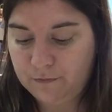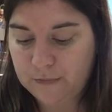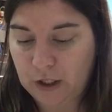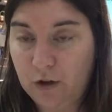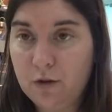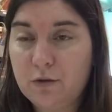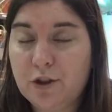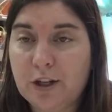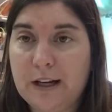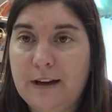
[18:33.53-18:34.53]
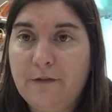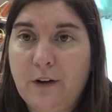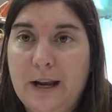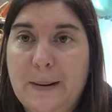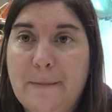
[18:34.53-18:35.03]
You should have
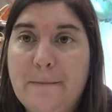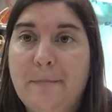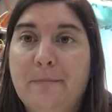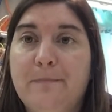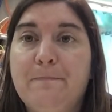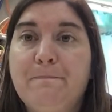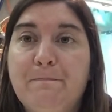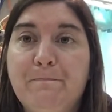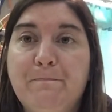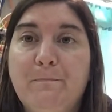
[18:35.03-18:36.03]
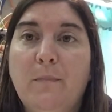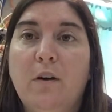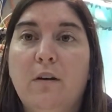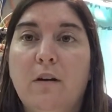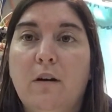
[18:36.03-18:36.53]
written M
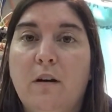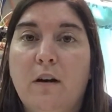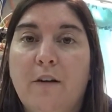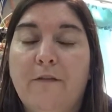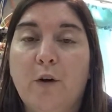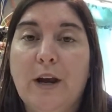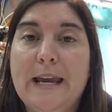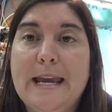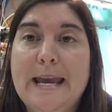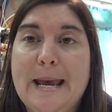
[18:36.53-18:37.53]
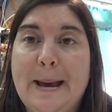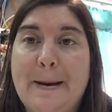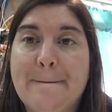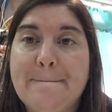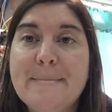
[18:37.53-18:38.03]
for
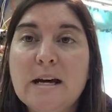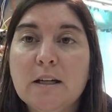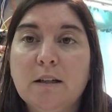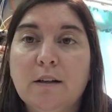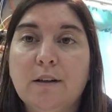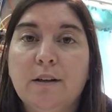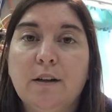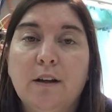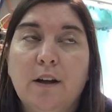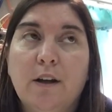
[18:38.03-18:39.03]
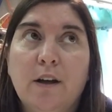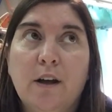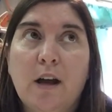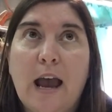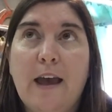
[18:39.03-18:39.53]
M,
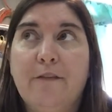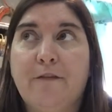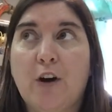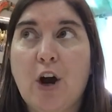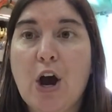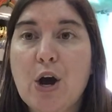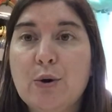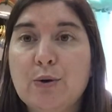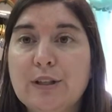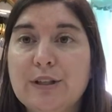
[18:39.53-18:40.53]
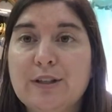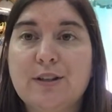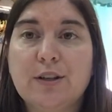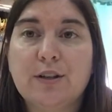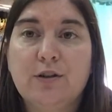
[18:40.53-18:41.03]
and for
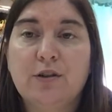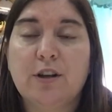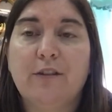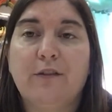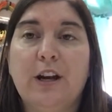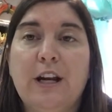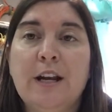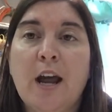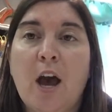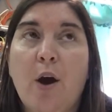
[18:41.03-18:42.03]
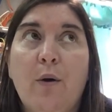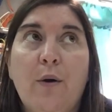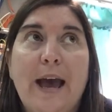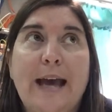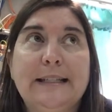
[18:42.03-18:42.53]
ost, you should have written
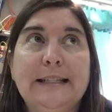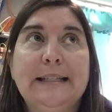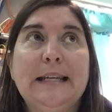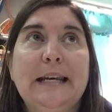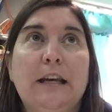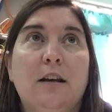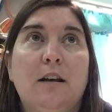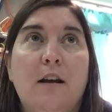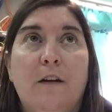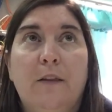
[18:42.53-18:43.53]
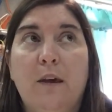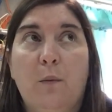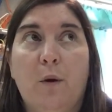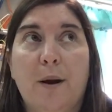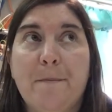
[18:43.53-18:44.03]
O-S-T. The
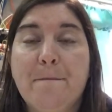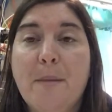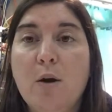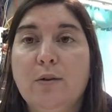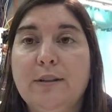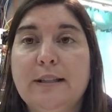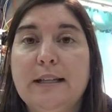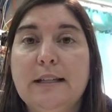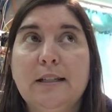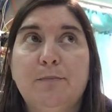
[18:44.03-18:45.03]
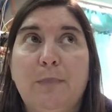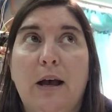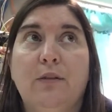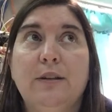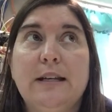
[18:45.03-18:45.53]
word most is
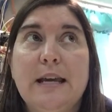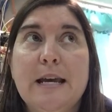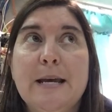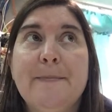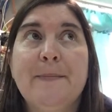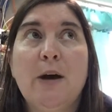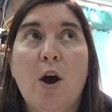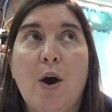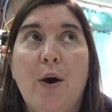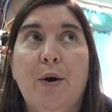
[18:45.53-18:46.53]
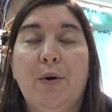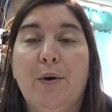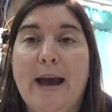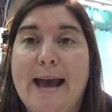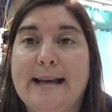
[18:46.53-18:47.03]
spelled
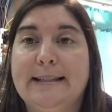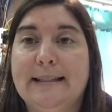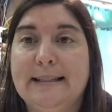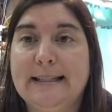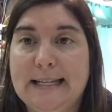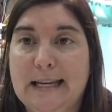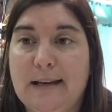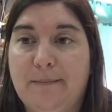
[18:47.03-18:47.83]
M-O-S-T.